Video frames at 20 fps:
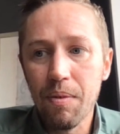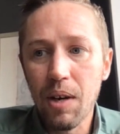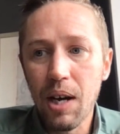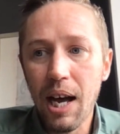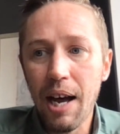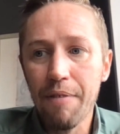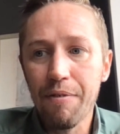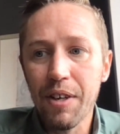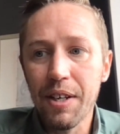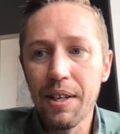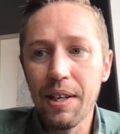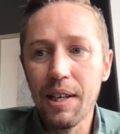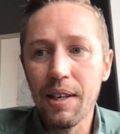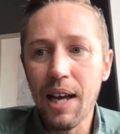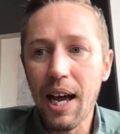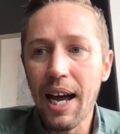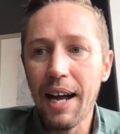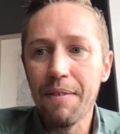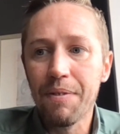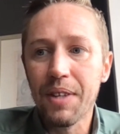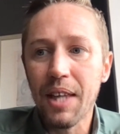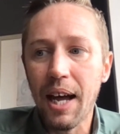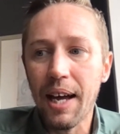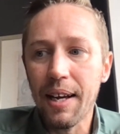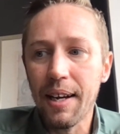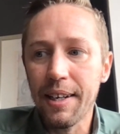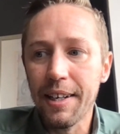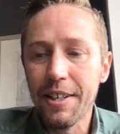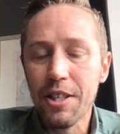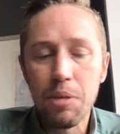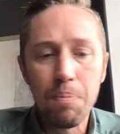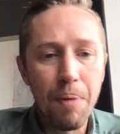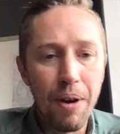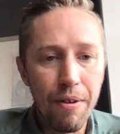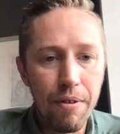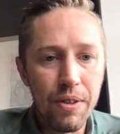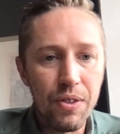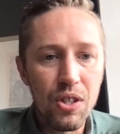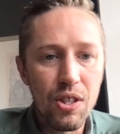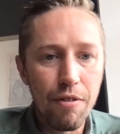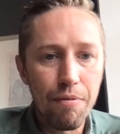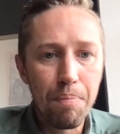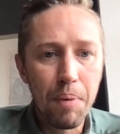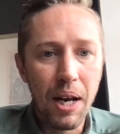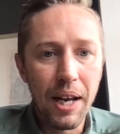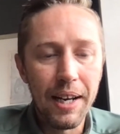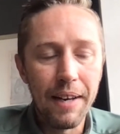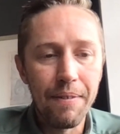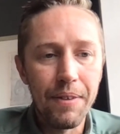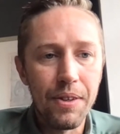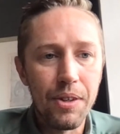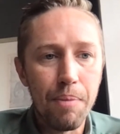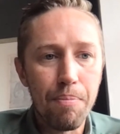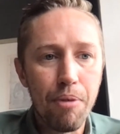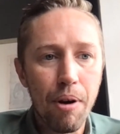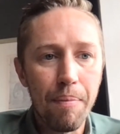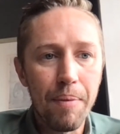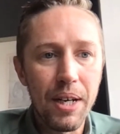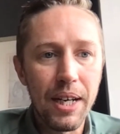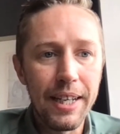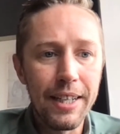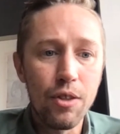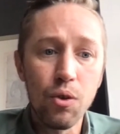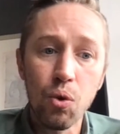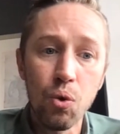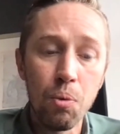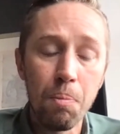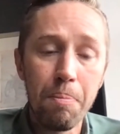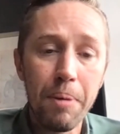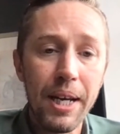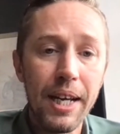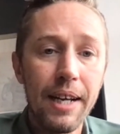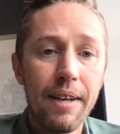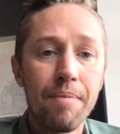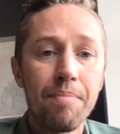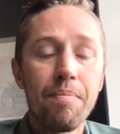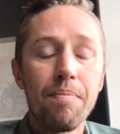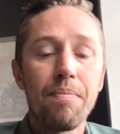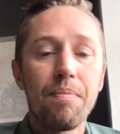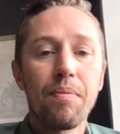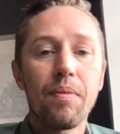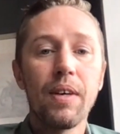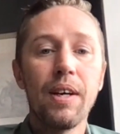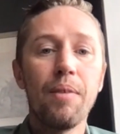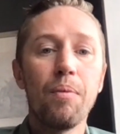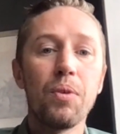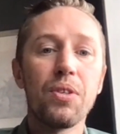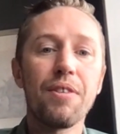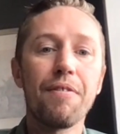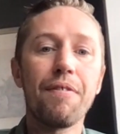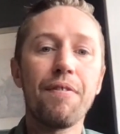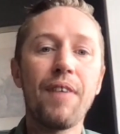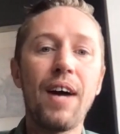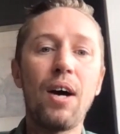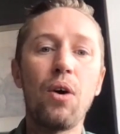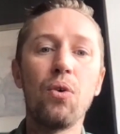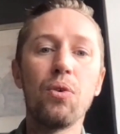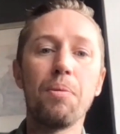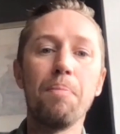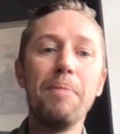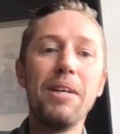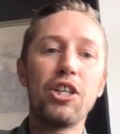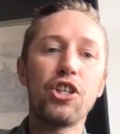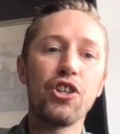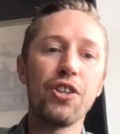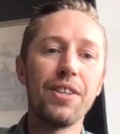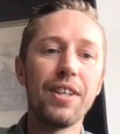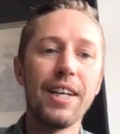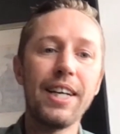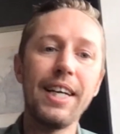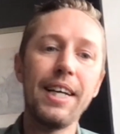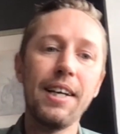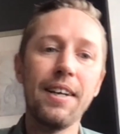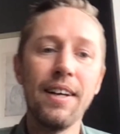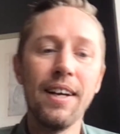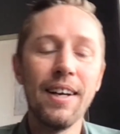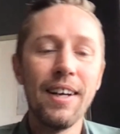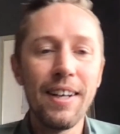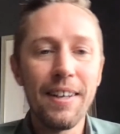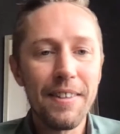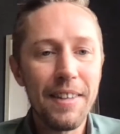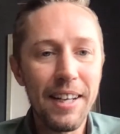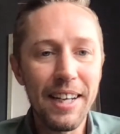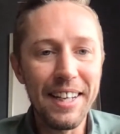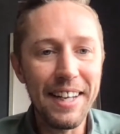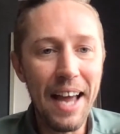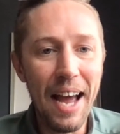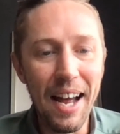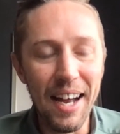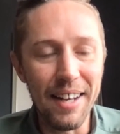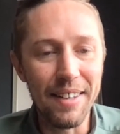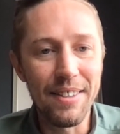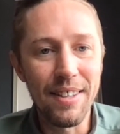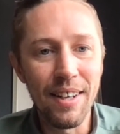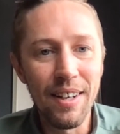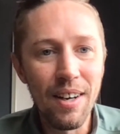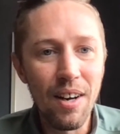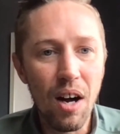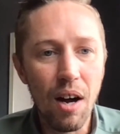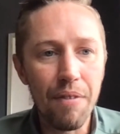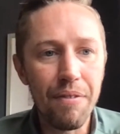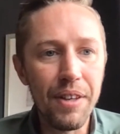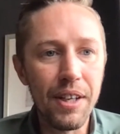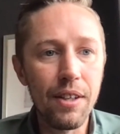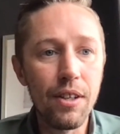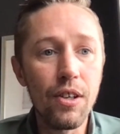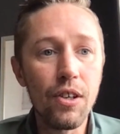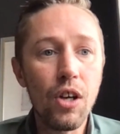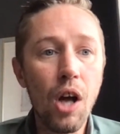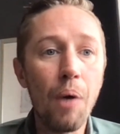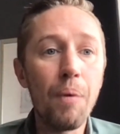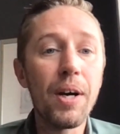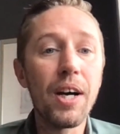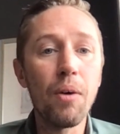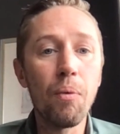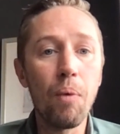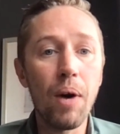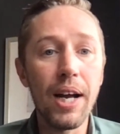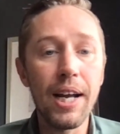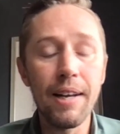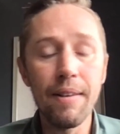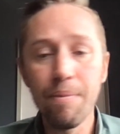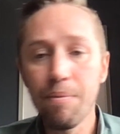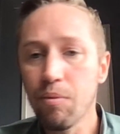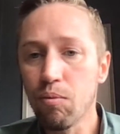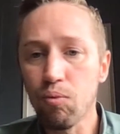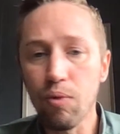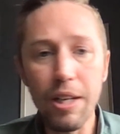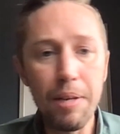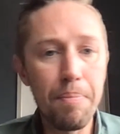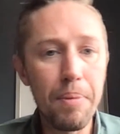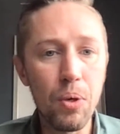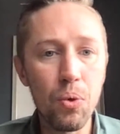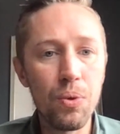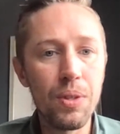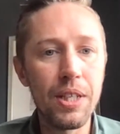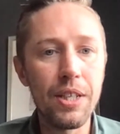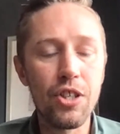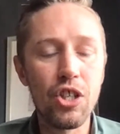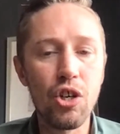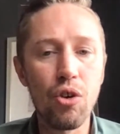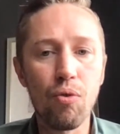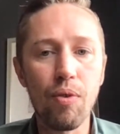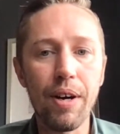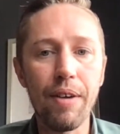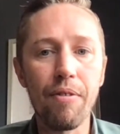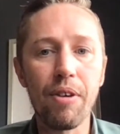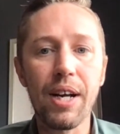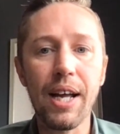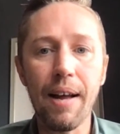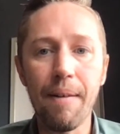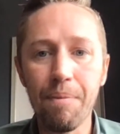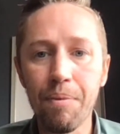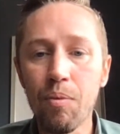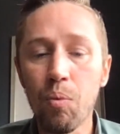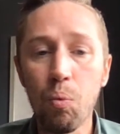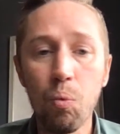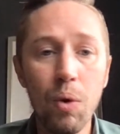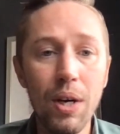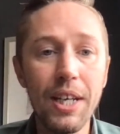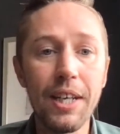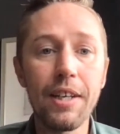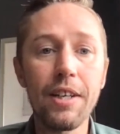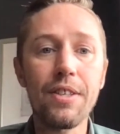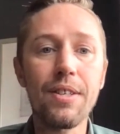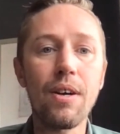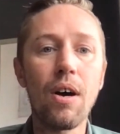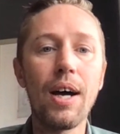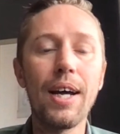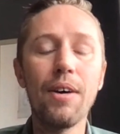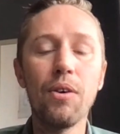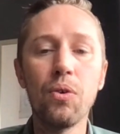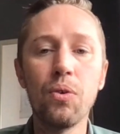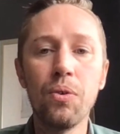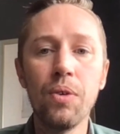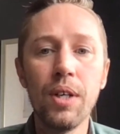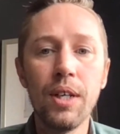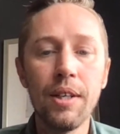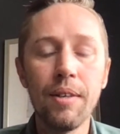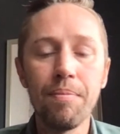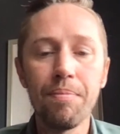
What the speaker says: having had that experience of playing in the Premier League, albeit it was a failed mission that he had, I think that going away, rebuilding his career again, winning a title,